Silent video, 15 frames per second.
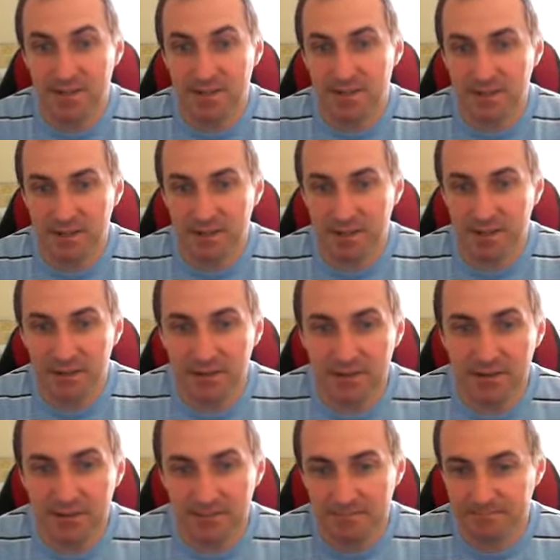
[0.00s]

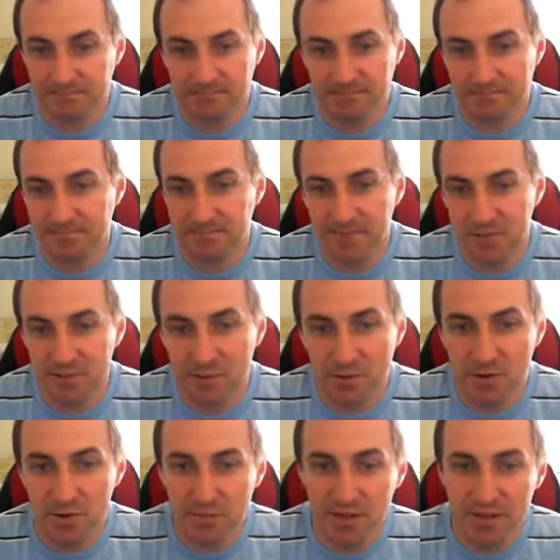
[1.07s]
So there's not
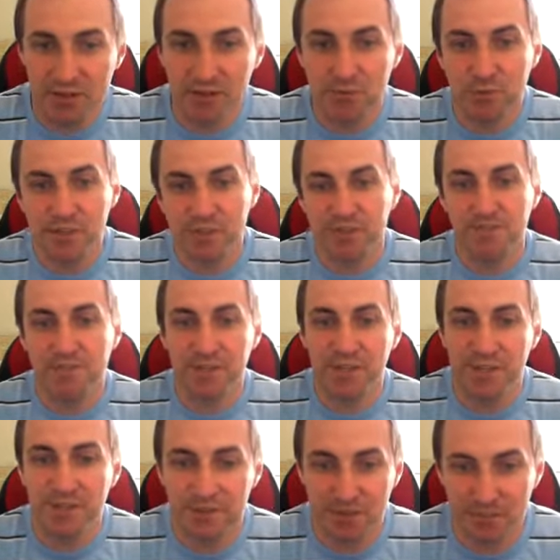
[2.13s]
going to be a shortage of
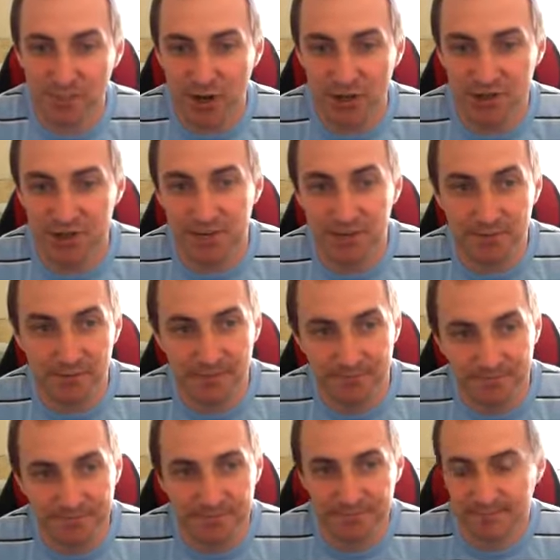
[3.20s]
videos on my channel.
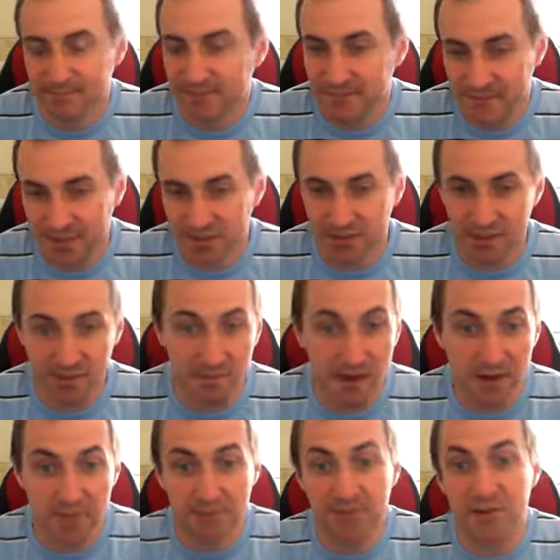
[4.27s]
It's just a
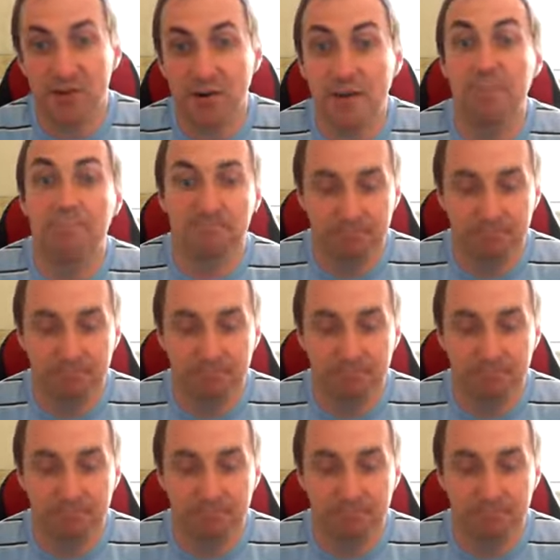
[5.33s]
matter of time.